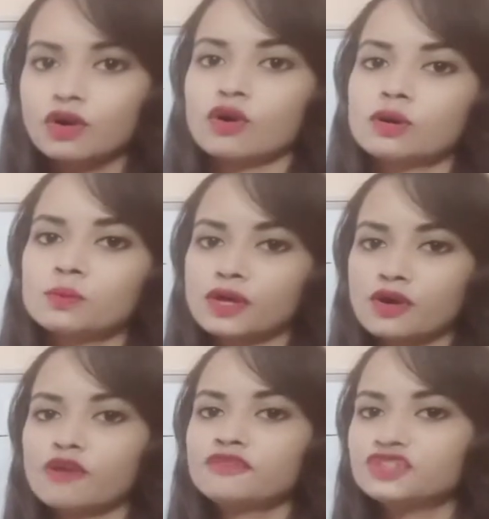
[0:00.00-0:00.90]
or way
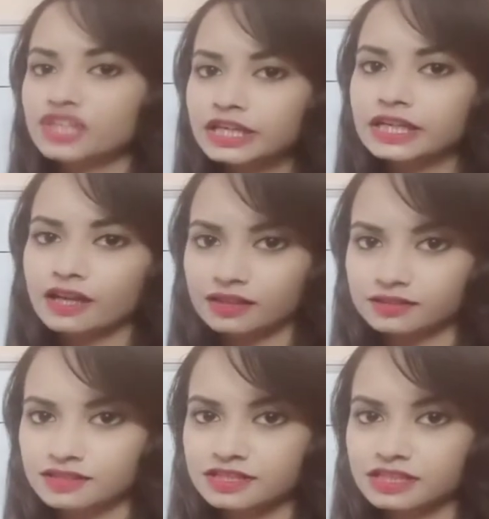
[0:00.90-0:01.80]
of treating
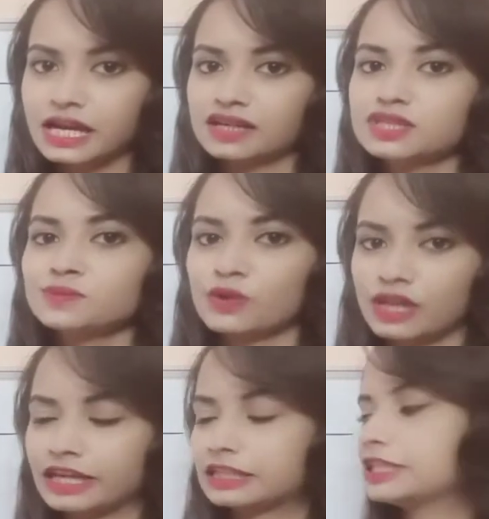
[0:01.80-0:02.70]
others. That is
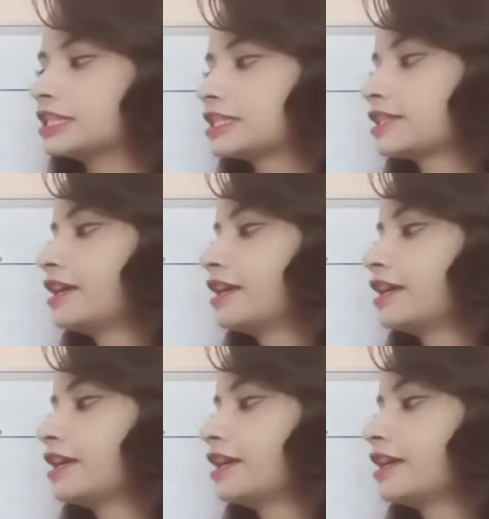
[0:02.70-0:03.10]
politeness.